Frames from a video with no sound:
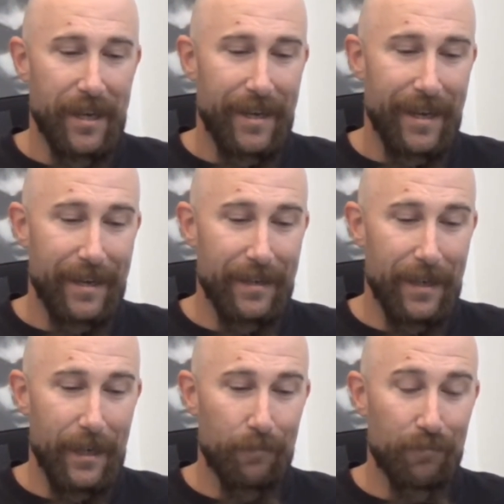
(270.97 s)
And
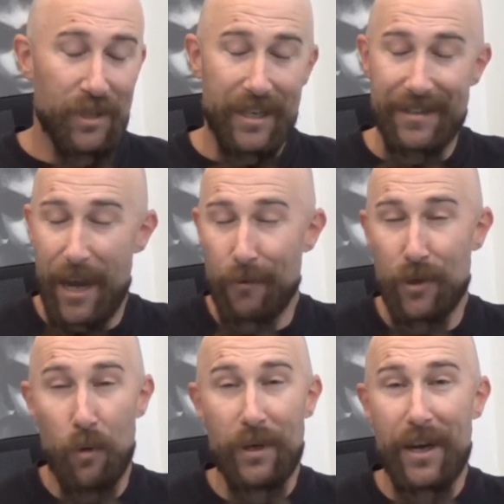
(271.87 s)
uh, seeing as how it's
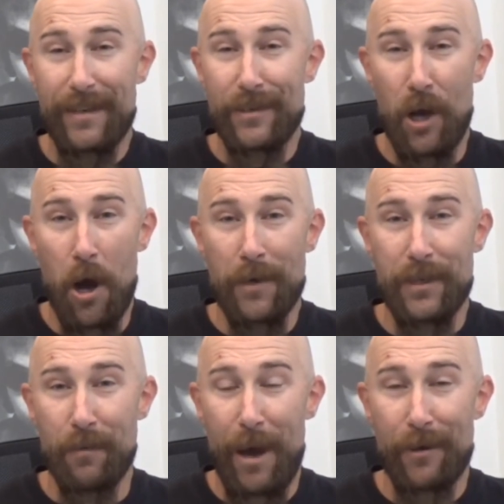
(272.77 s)
only nine songs
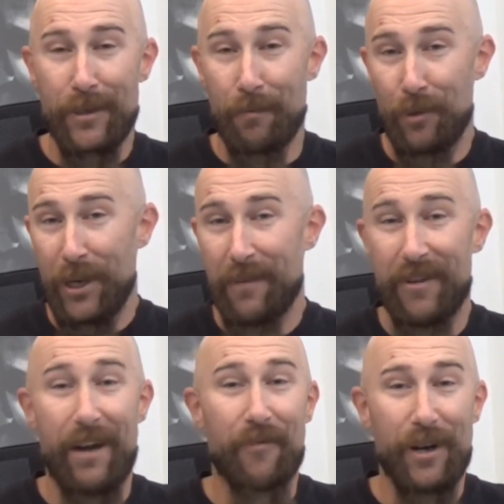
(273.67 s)
and about as complete of
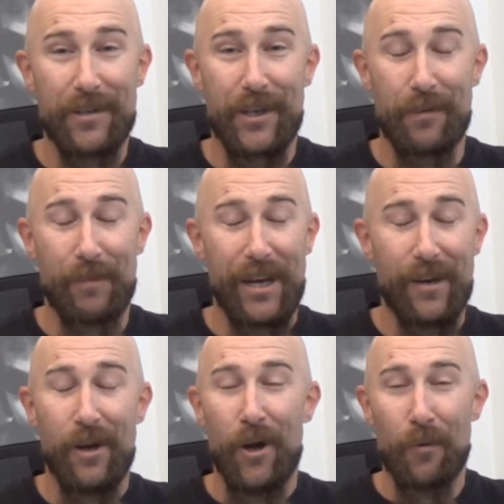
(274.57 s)
an effort as it can
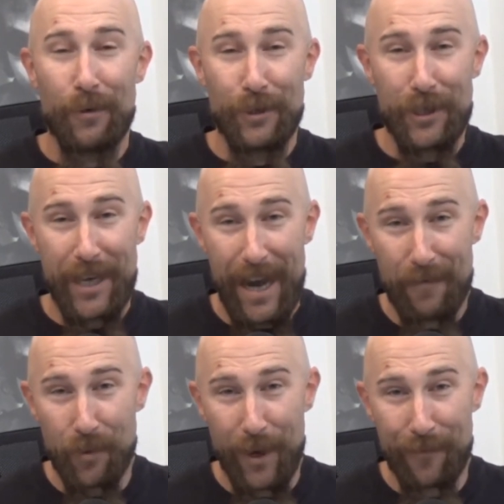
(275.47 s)
be, we're just going to
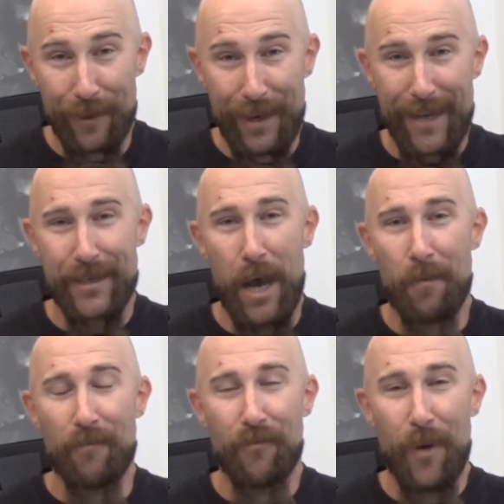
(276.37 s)
have to wait for the next
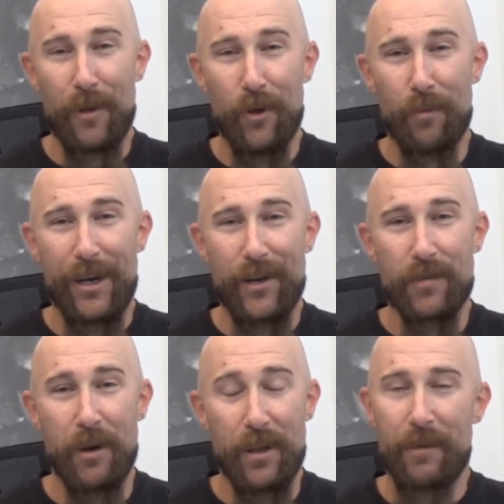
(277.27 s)
album from the
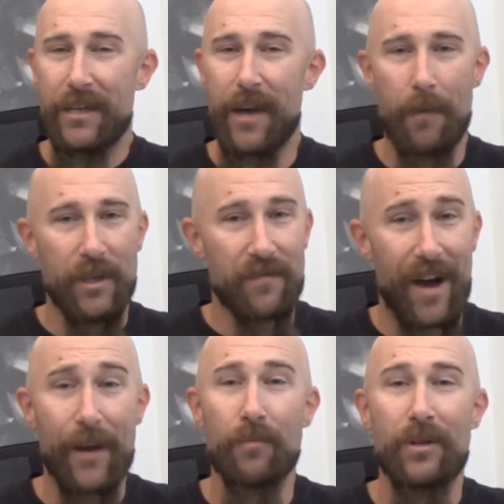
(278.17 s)
Lumineers. But in the meantime, let's
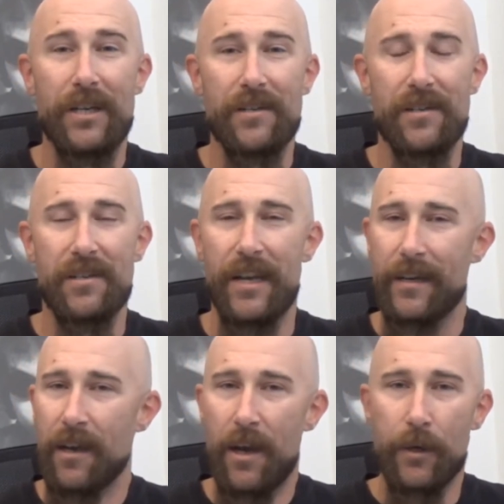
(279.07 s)
vinyl please this
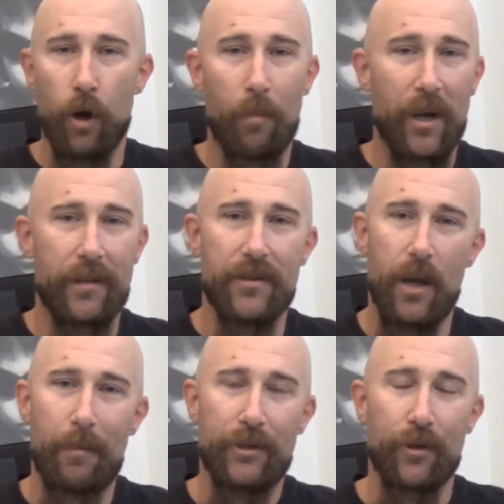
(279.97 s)
thing go pick this
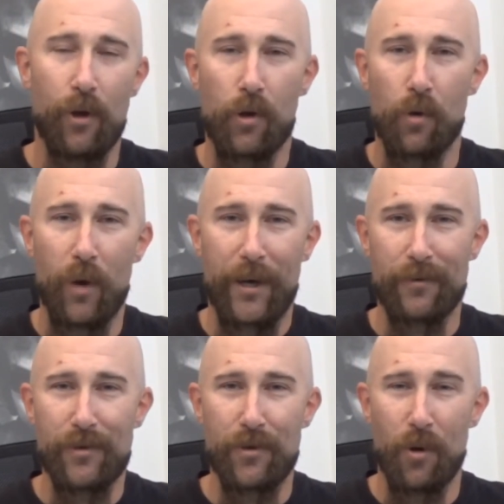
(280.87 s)
up at your local
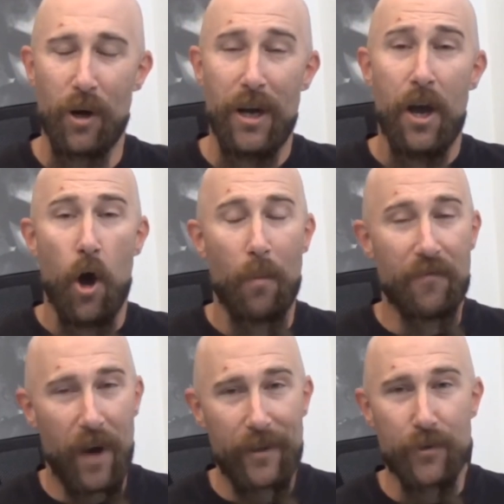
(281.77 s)
record store. Hope you
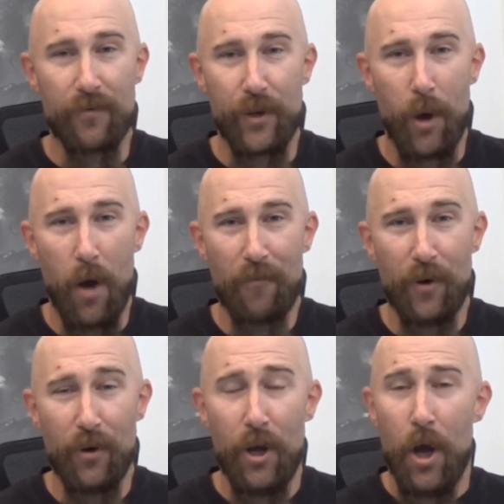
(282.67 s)
find this review
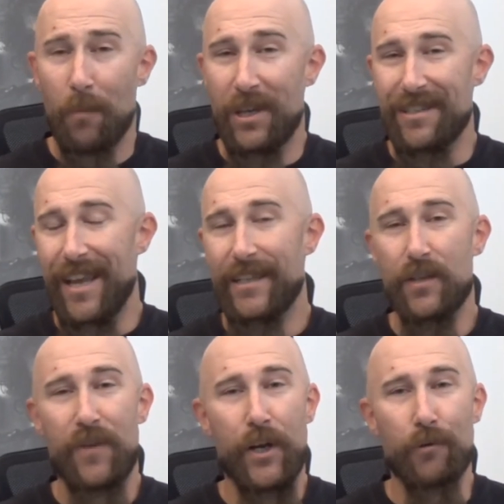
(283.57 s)
helpful. Please like
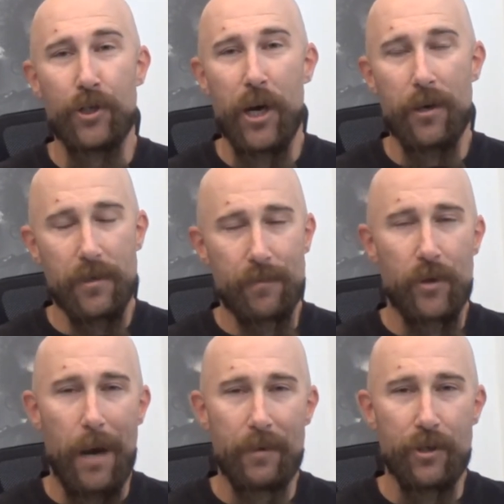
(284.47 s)
this video and share it.
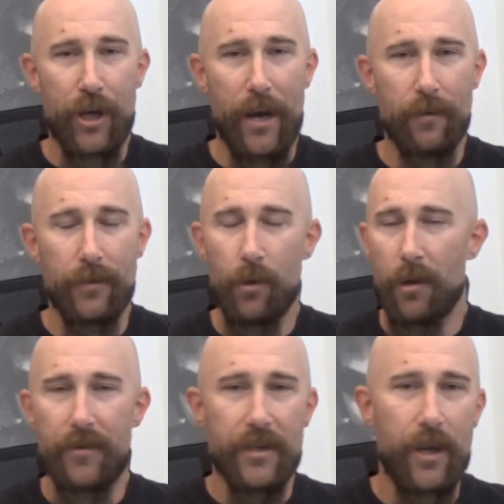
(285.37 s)
Subscribe to the channel. Do
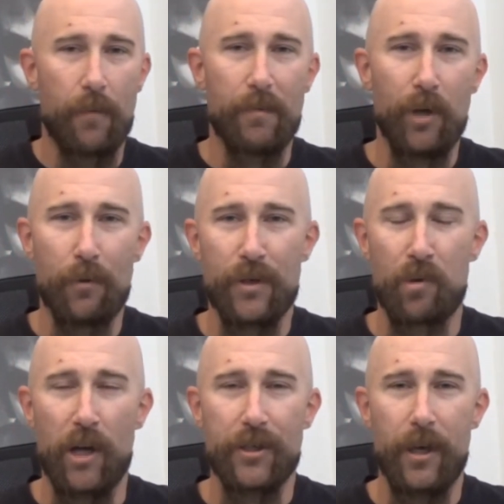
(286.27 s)
all the things to help me blow this
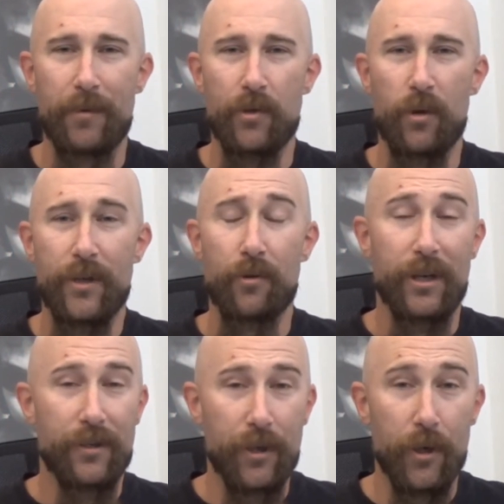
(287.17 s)
project up in
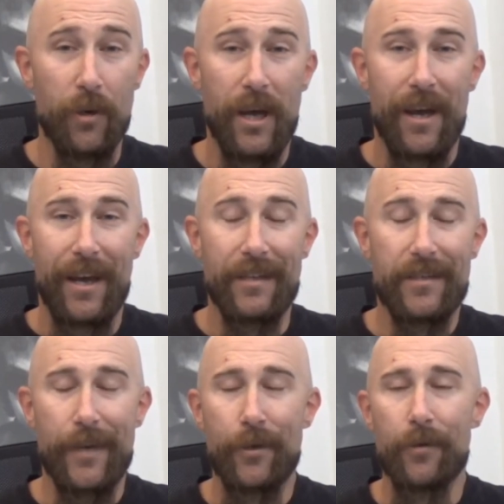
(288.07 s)
2022. And
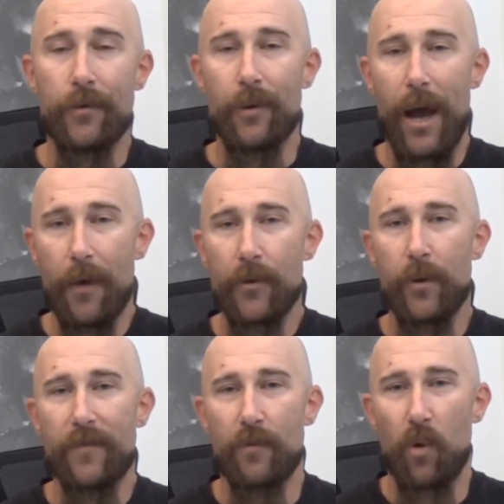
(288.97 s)
stay tuned throughout the
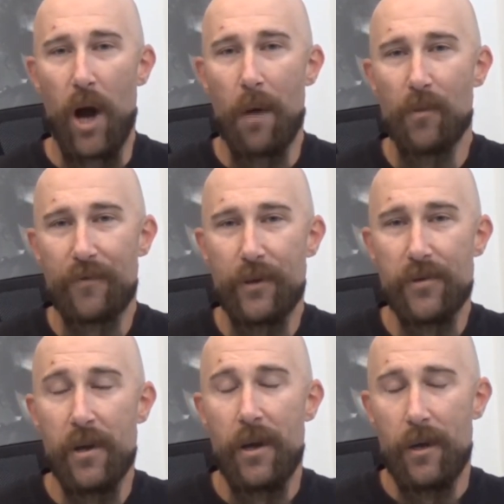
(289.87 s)
week for more album
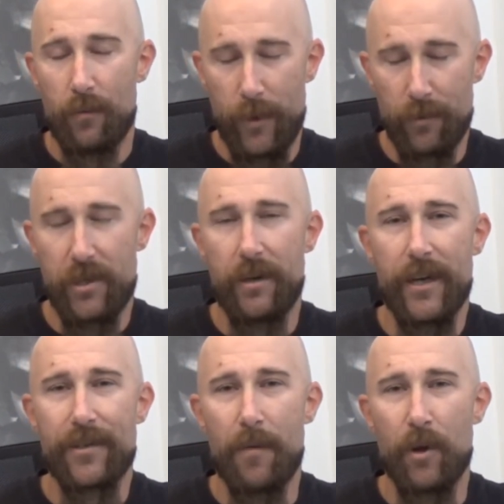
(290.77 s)
reviews. We will see you
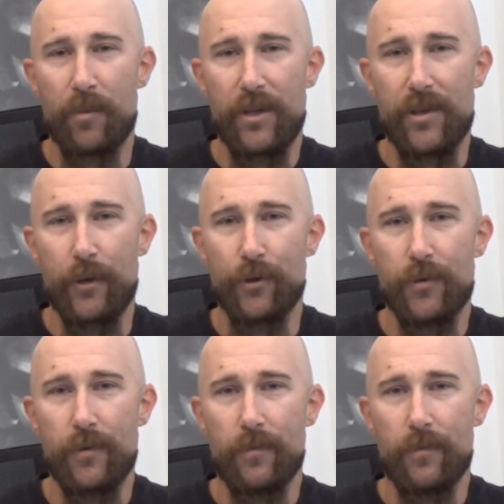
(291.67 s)
next time on the Beat Sessions.